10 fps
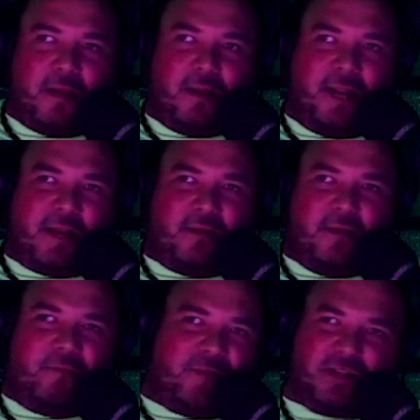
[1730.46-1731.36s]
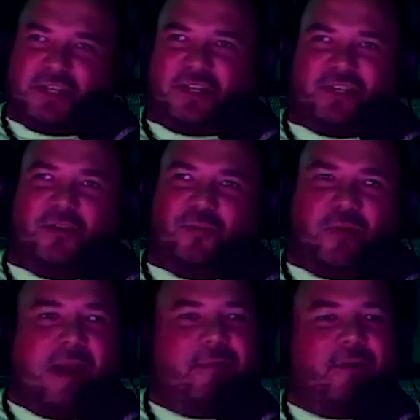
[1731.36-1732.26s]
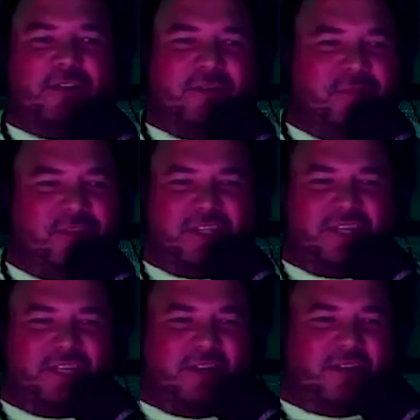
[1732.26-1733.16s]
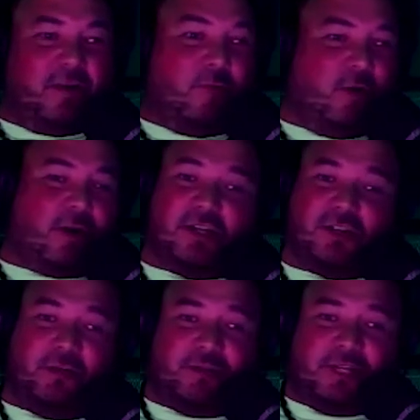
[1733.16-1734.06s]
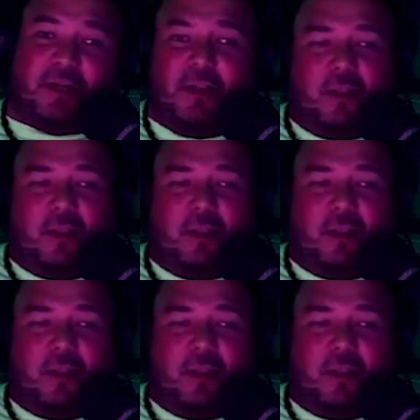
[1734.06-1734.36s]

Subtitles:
like there's no rappers or musicians out there, well, country music,